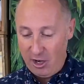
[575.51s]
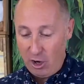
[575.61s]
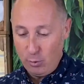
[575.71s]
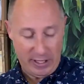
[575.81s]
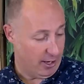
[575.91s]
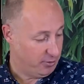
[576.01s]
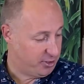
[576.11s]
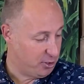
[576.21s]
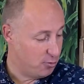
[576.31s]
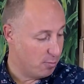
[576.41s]
I will get
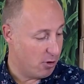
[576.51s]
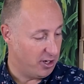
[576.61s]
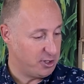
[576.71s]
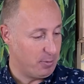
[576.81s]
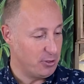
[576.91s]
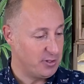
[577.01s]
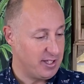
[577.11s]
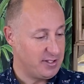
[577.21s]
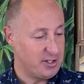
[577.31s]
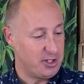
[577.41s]
onto my spoons.
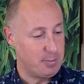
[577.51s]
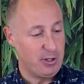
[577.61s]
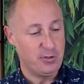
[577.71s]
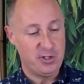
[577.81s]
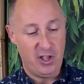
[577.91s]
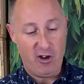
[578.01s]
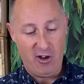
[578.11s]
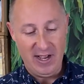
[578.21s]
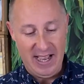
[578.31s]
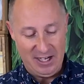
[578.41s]
These are the spoons that
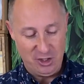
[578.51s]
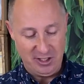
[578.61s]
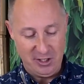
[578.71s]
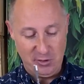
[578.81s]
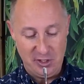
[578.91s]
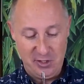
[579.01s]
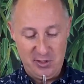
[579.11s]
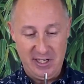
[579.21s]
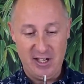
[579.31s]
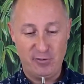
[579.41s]
I actually use. And you
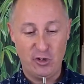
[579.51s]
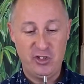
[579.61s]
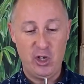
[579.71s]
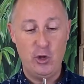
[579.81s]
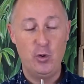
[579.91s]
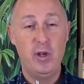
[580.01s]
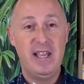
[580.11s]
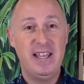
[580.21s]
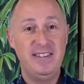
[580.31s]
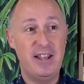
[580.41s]
see I've got 2
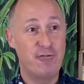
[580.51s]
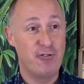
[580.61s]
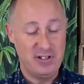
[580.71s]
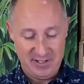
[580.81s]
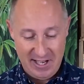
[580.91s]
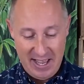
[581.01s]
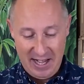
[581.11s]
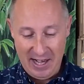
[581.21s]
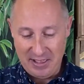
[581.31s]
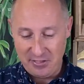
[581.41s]
different
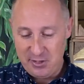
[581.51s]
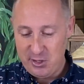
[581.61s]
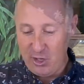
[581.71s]
lengths